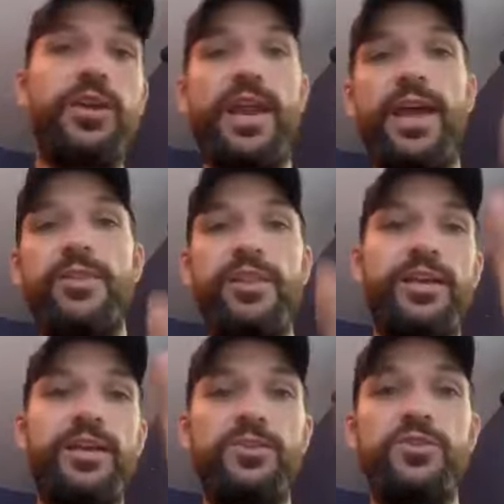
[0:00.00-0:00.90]
at having
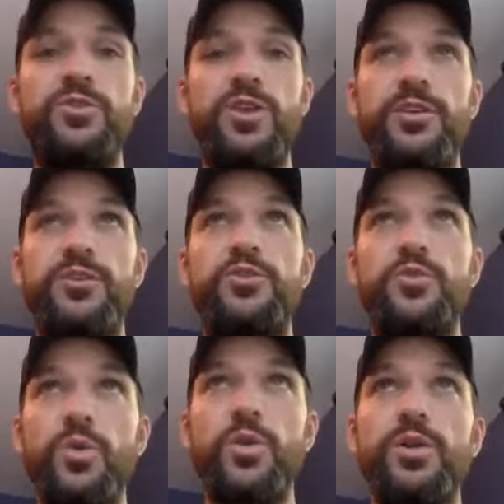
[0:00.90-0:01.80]
like a
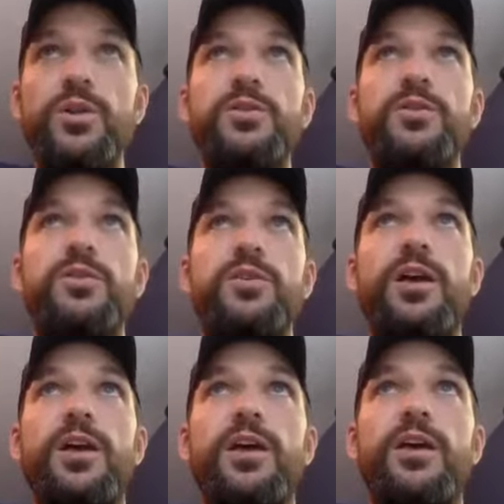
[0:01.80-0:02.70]
dual
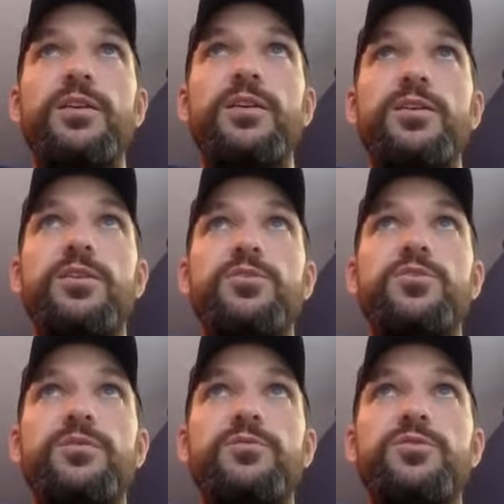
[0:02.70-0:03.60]

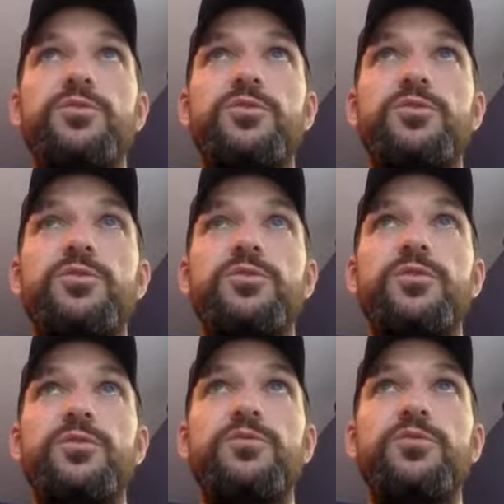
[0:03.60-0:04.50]
sort of
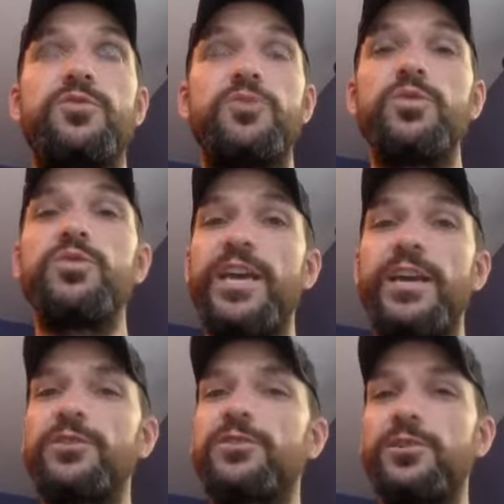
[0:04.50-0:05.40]
dual
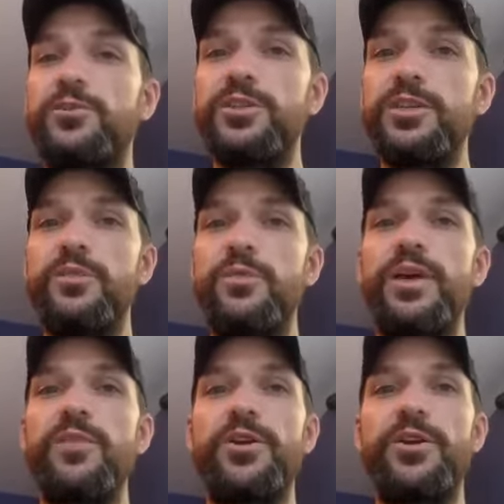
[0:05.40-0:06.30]
channel solution in a
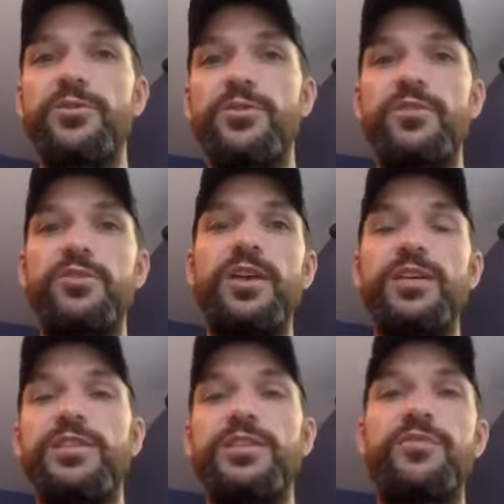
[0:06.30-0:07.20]
way, where you're sort of
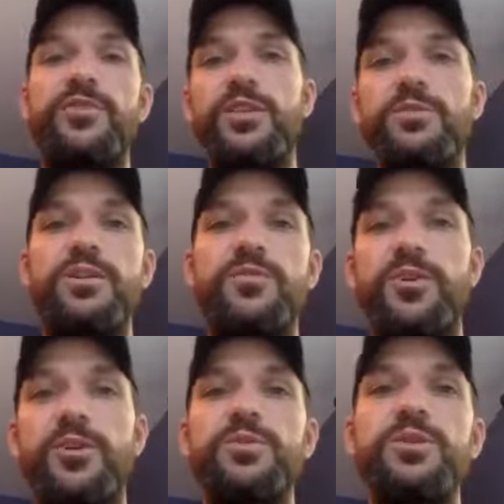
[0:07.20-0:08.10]
addressing different things with different
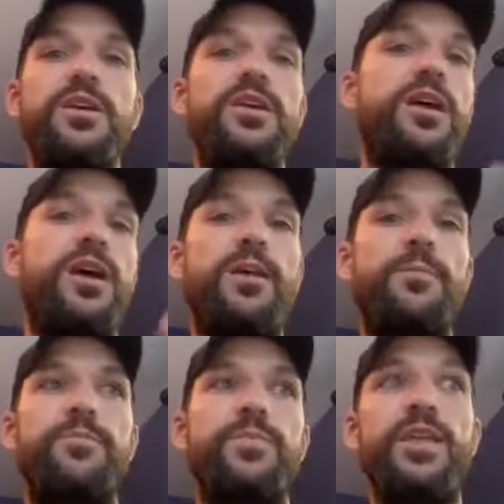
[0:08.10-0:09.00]
groups.
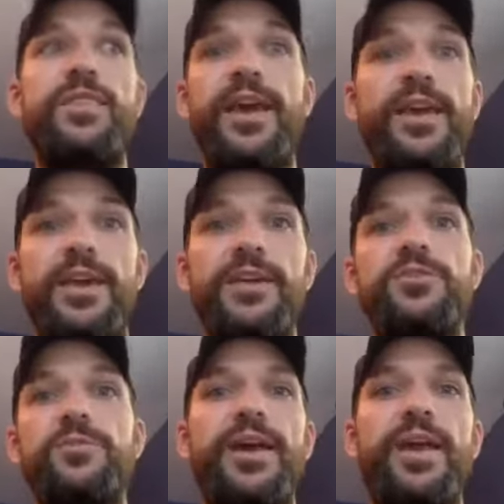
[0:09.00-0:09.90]
In that case,
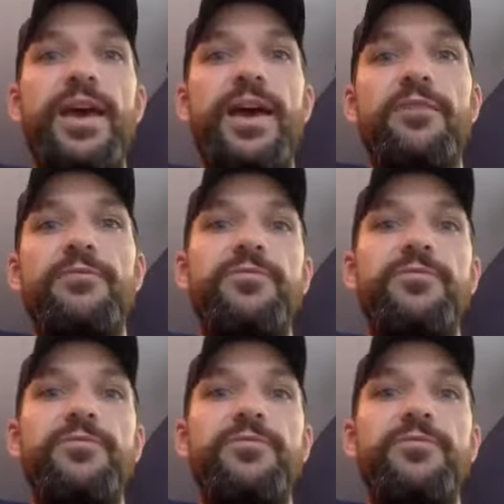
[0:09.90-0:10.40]
you might have